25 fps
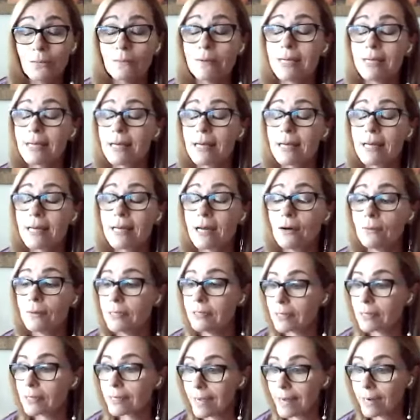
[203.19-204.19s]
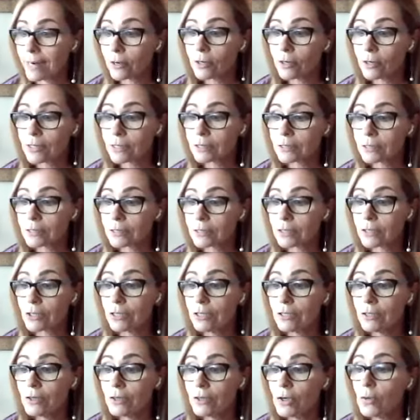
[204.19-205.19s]
We go into
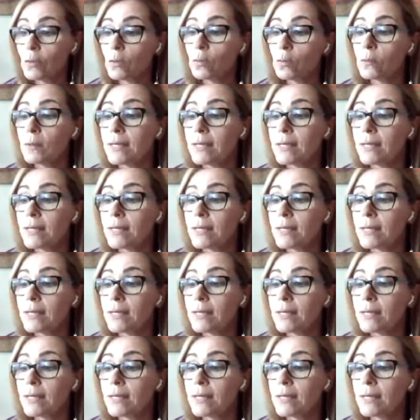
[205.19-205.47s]
character.